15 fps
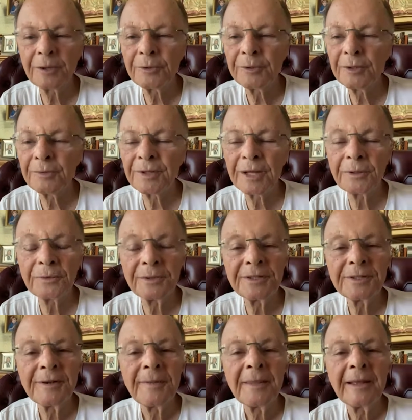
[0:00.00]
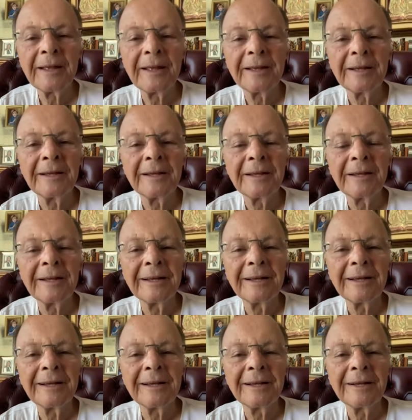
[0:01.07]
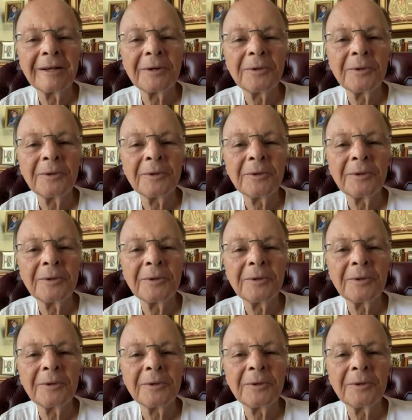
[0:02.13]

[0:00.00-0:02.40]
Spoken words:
in the evening, in the main service,